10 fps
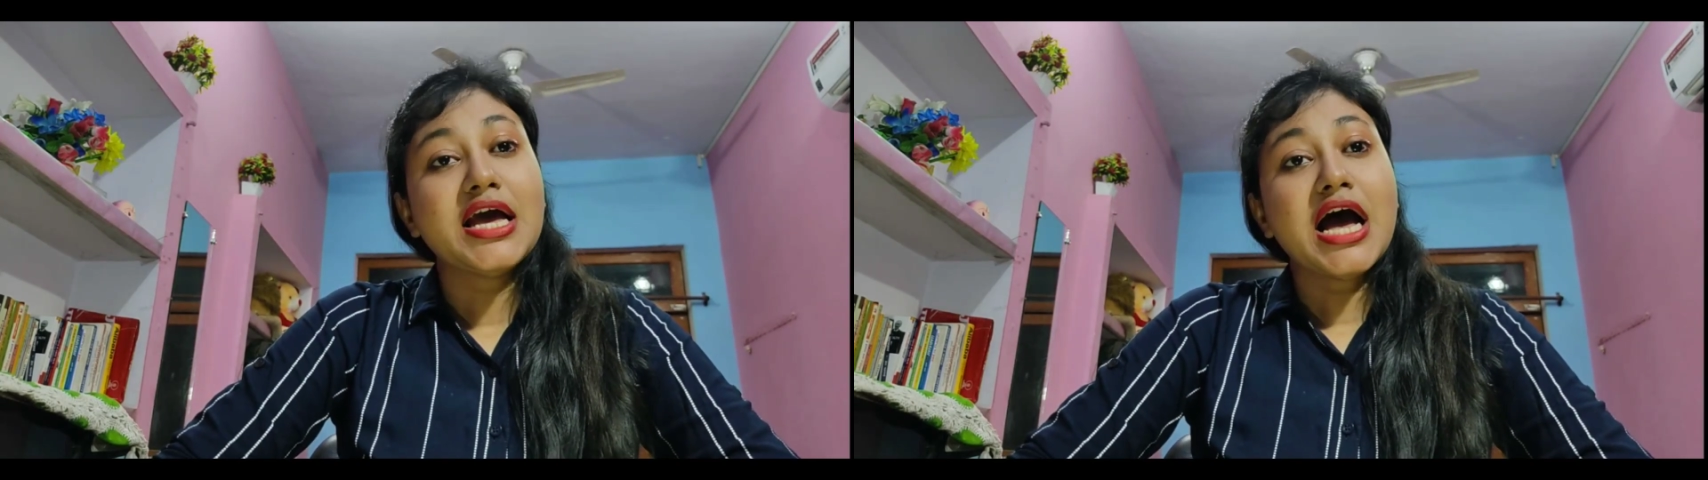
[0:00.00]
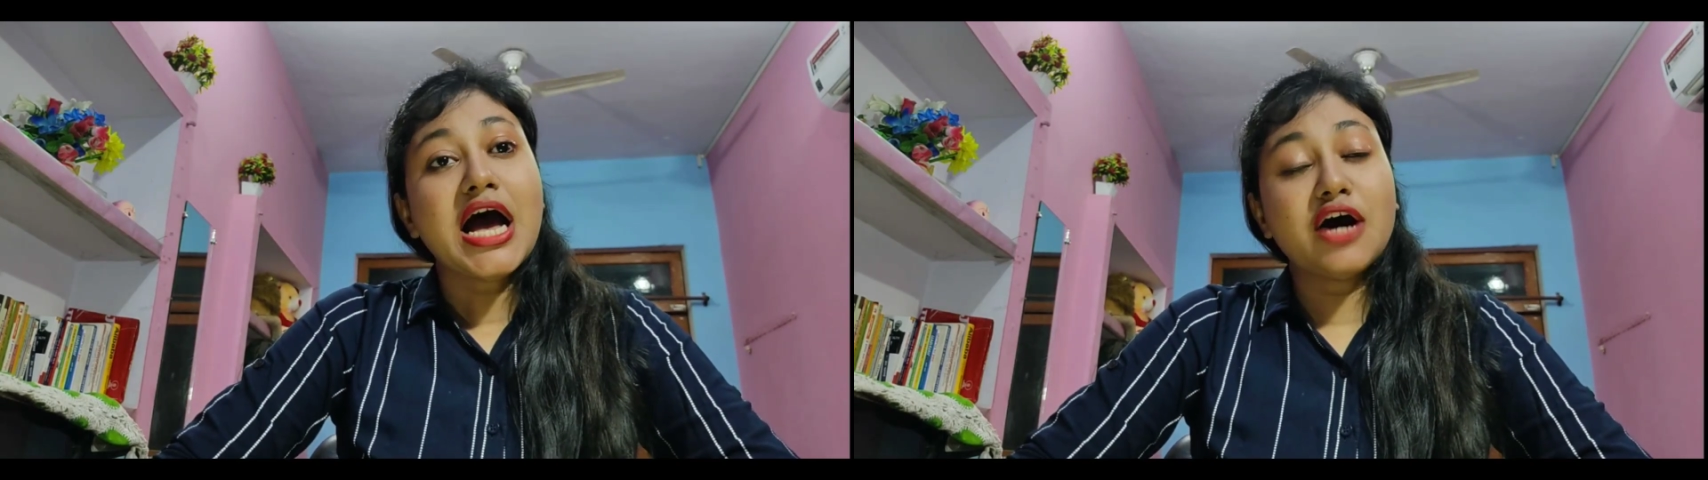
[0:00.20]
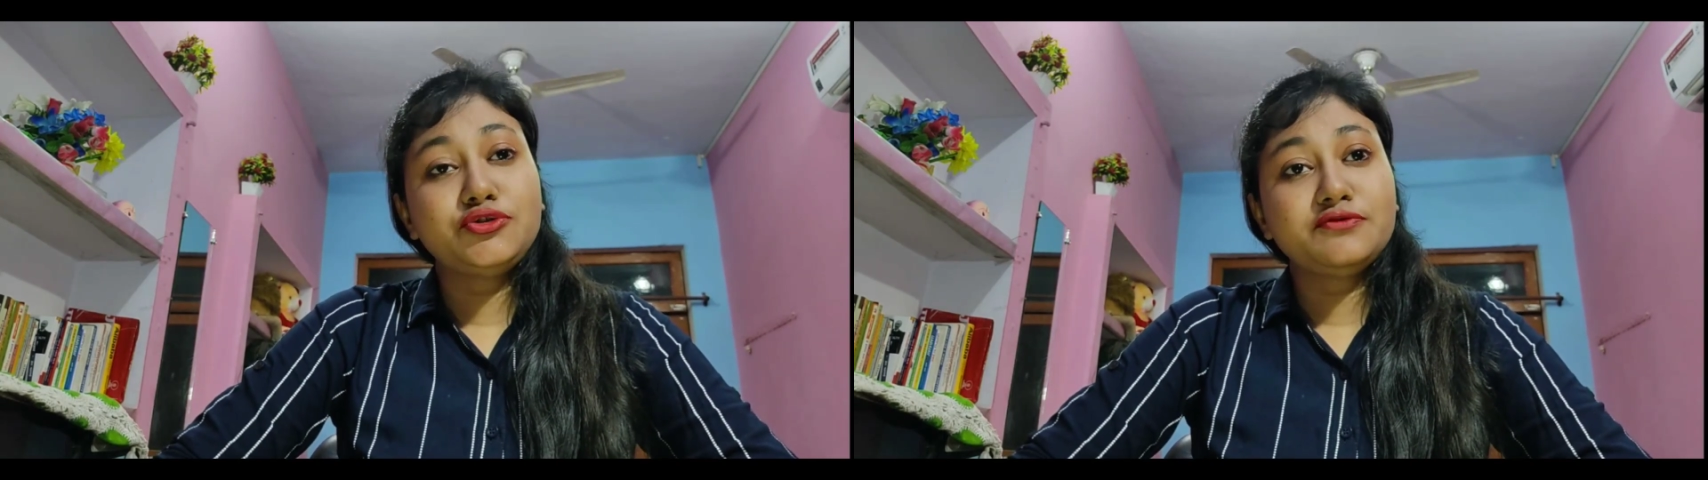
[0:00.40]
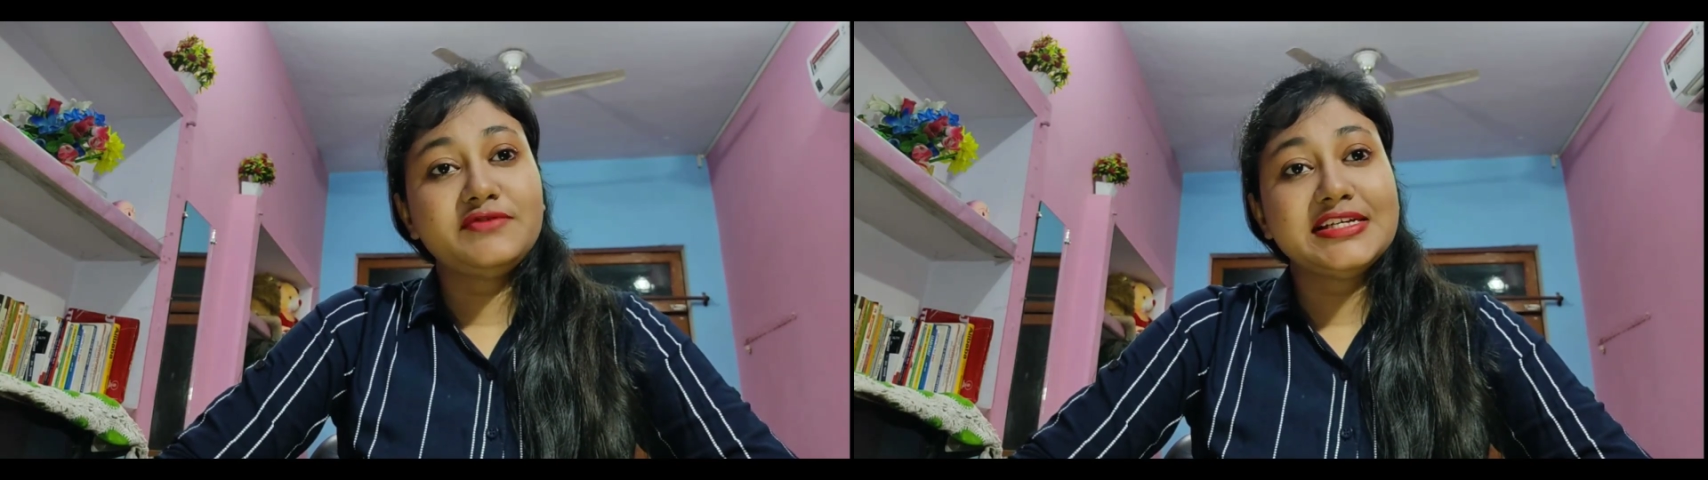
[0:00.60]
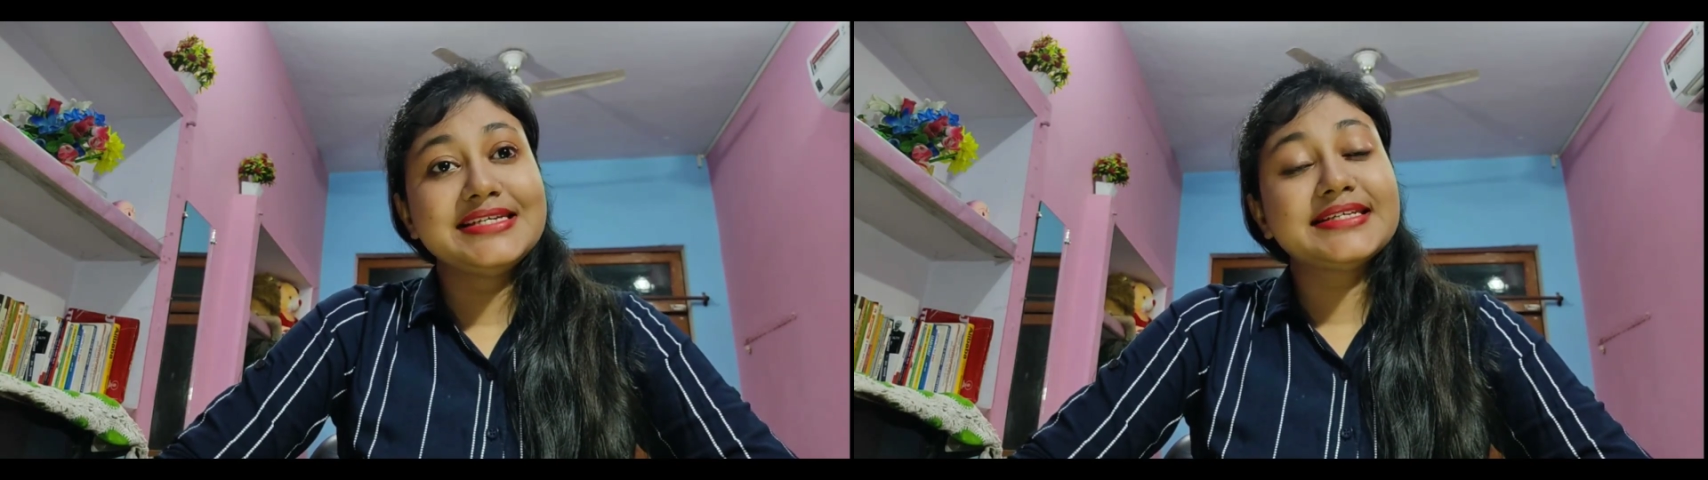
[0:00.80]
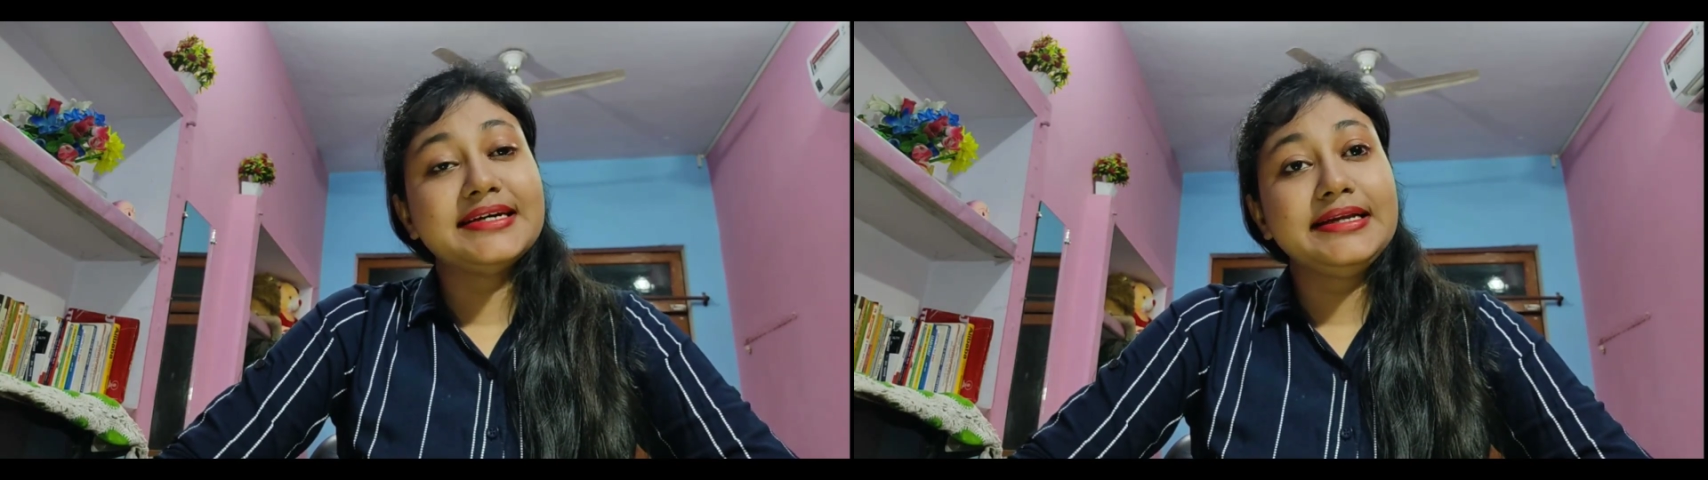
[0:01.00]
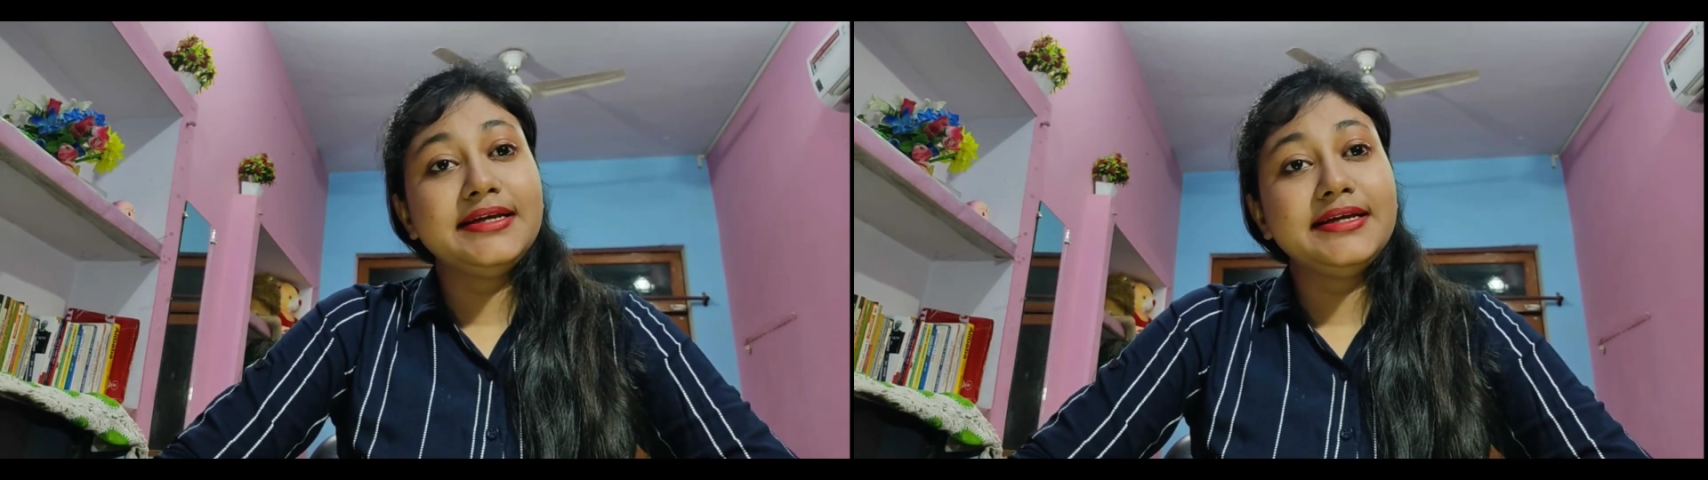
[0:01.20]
Out of these, earlier